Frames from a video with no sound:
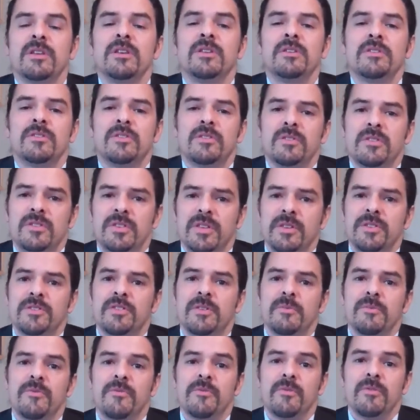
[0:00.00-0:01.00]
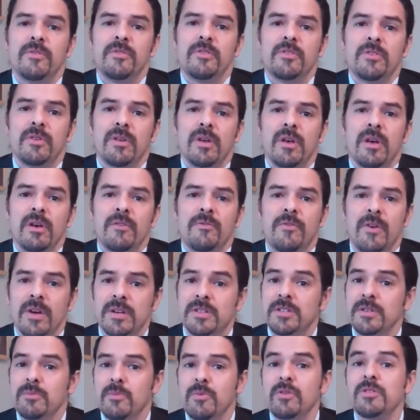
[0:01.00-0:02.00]
system
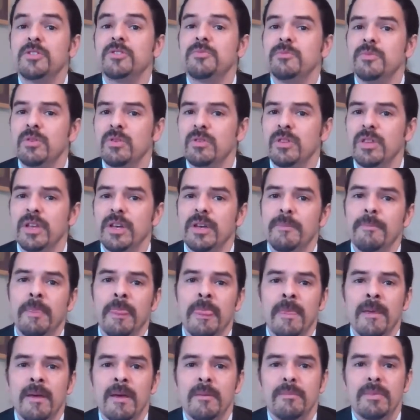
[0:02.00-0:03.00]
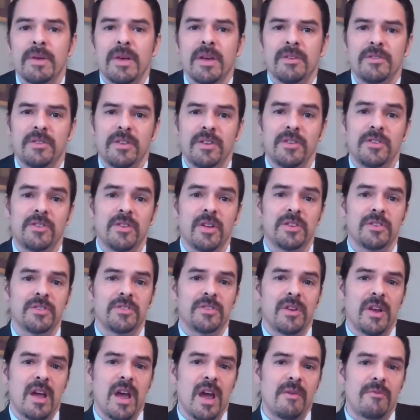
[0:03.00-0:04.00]
function more smoothly, because these judges
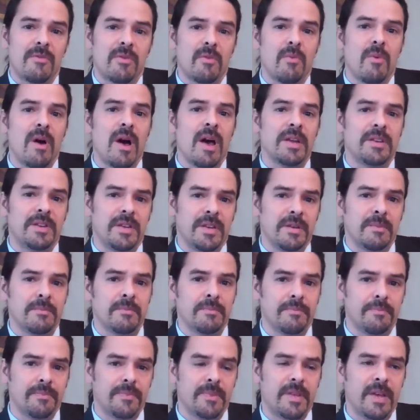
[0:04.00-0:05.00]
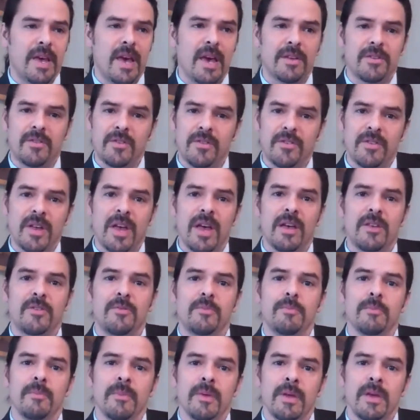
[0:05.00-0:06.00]
are ever wanting to exercise
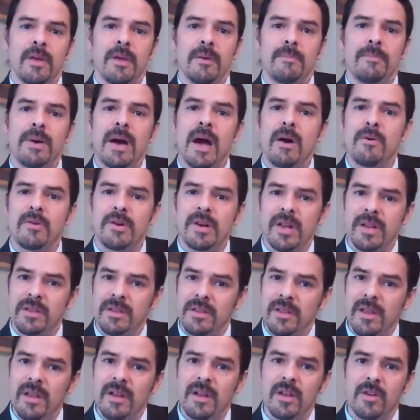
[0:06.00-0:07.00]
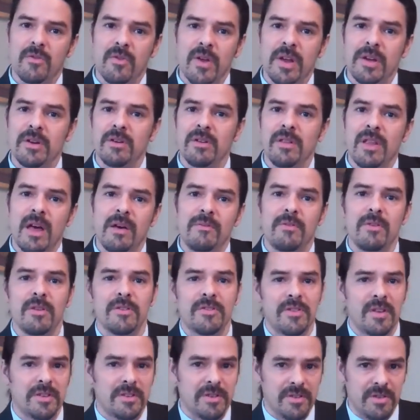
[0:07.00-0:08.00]
power at a greater level,
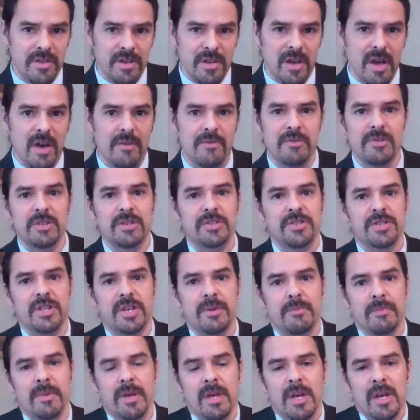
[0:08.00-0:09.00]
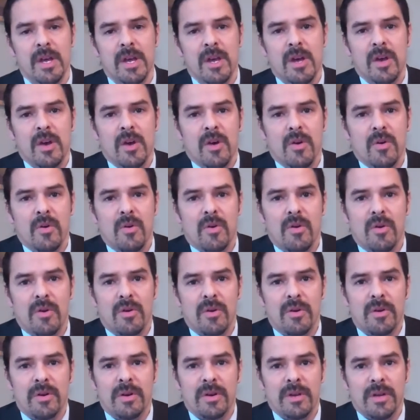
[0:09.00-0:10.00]
such as the governorship,
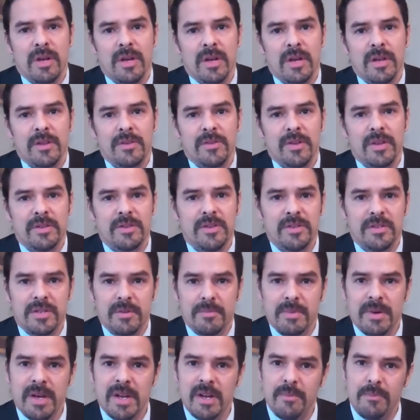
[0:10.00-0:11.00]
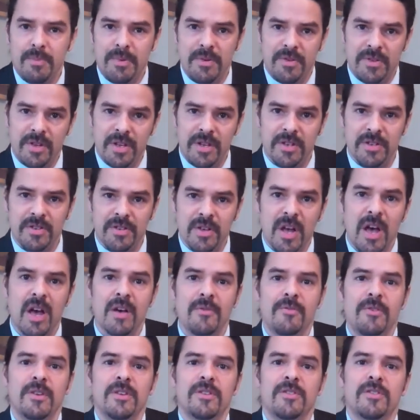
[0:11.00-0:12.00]
or such as some kind of prestigious
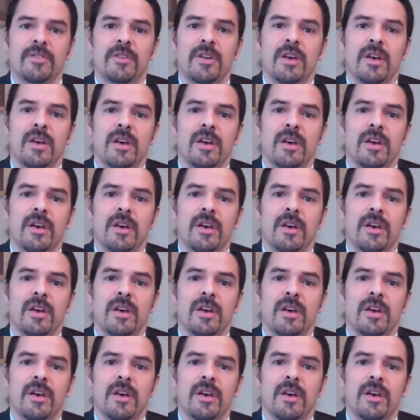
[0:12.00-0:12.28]
office.